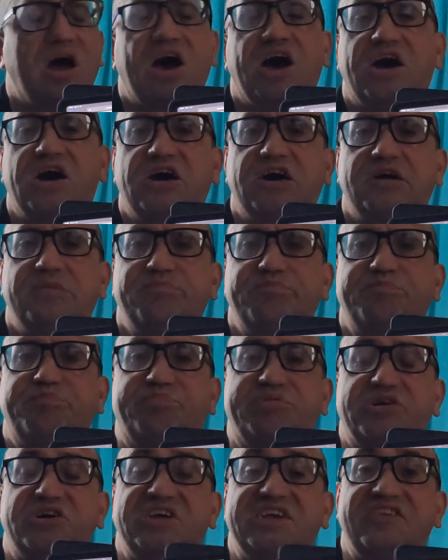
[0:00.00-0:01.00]

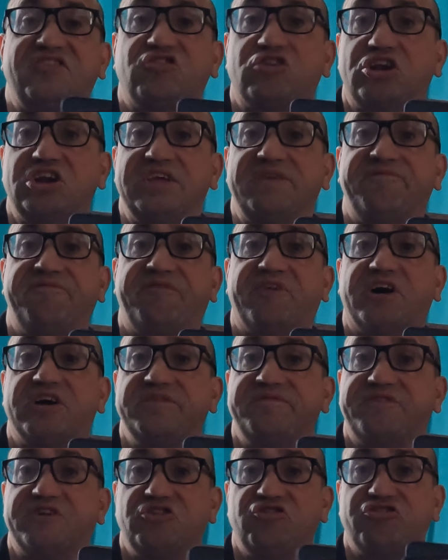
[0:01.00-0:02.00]
But it's only
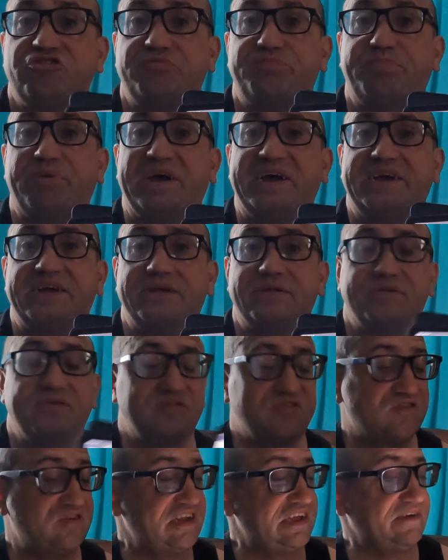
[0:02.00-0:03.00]

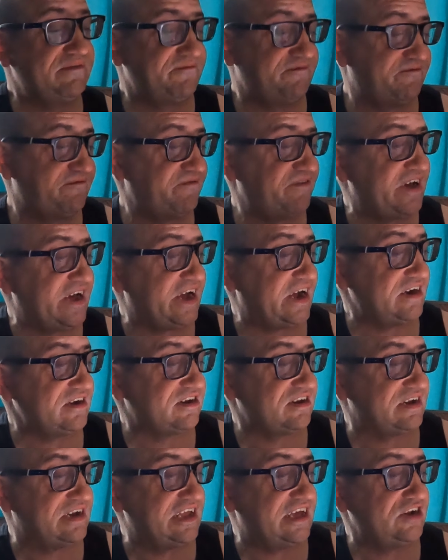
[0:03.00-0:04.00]
£500. In
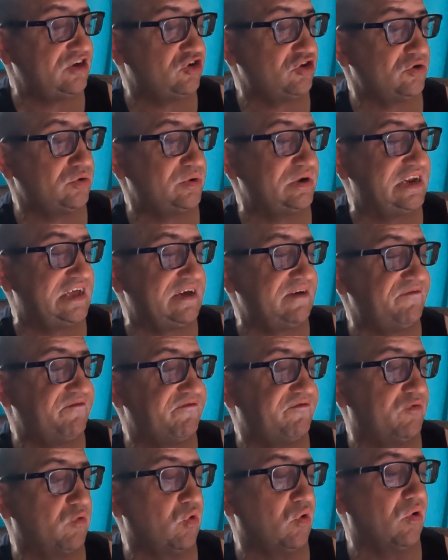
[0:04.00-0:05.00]
fact, they're doing it
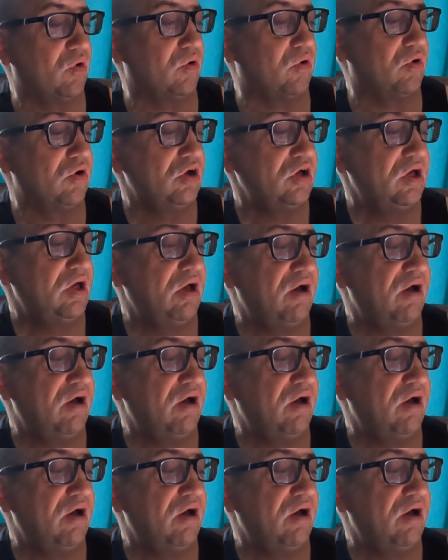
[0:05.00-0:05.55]
for